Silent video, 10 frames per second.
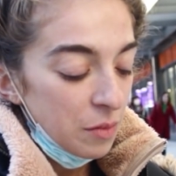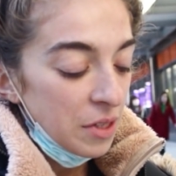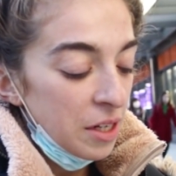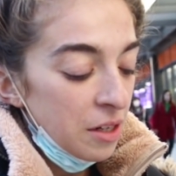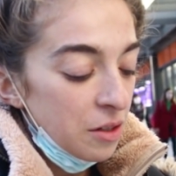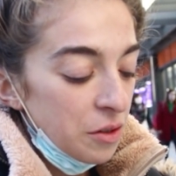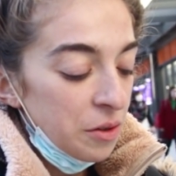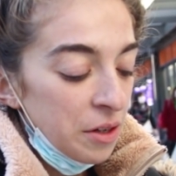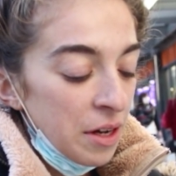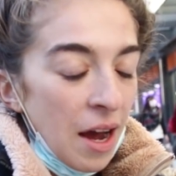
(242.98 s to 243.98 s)
didn't do
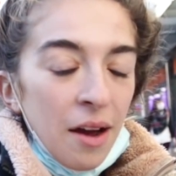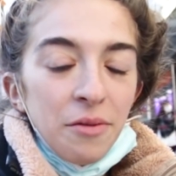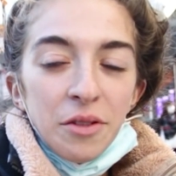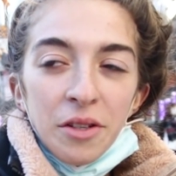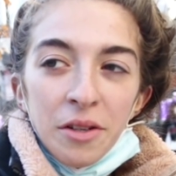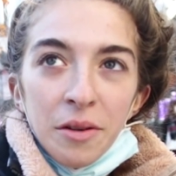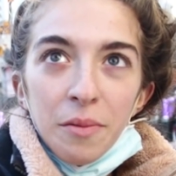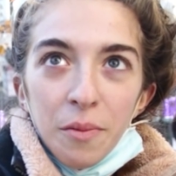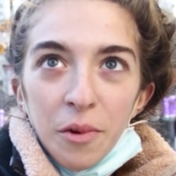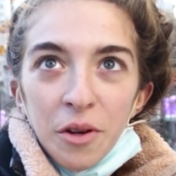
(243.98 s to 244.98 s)
it
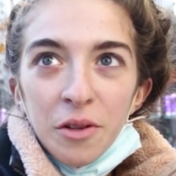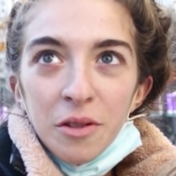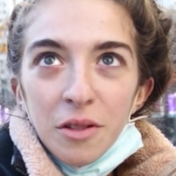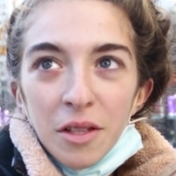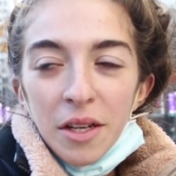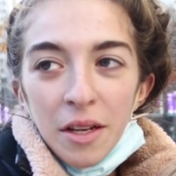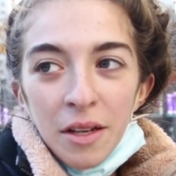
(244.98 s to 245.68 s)
afterwards.